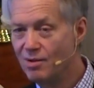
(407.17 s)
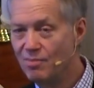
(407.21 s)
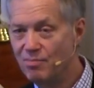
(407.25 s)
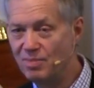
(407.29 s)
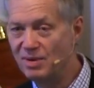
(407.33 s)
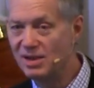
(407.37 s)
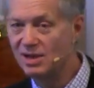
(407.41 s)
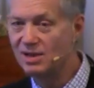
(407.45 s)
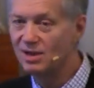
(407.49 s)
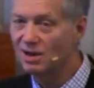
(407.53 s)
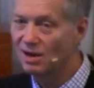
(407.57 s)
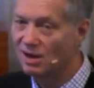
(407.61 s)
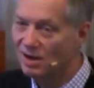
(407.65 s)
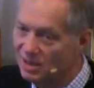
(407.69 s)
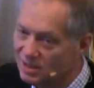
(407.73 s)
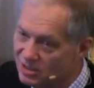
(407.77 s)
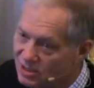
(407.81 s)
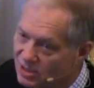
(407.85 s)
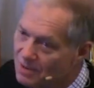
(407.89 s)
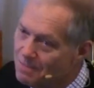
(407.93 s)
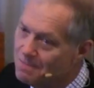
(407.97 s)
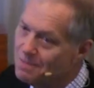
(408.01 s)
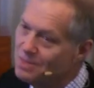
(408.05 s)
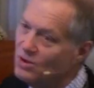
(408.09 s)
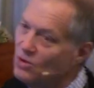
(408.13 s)

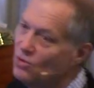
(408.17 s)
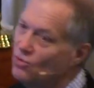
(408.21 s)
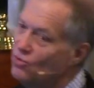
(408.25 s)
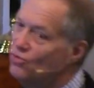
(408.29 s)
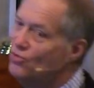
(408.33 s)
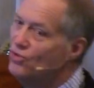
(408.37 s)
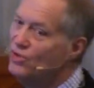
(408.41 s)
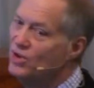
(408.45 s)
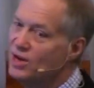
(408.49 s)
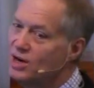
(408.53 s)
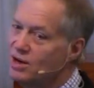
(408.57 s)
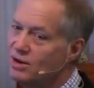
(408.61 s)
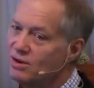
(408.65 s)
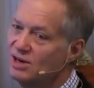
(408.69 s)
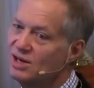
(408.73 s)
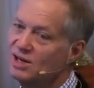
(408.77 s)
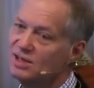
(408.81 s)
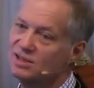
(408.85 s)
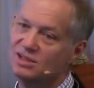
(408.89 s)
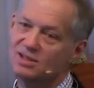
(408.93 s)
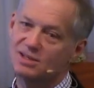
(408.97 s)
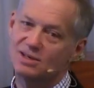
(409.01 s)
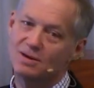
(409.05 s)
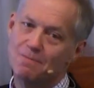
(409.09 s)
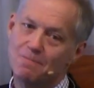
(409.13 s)
Because there
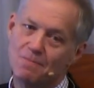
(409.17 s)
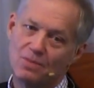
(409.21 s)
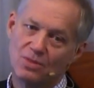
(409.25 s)
is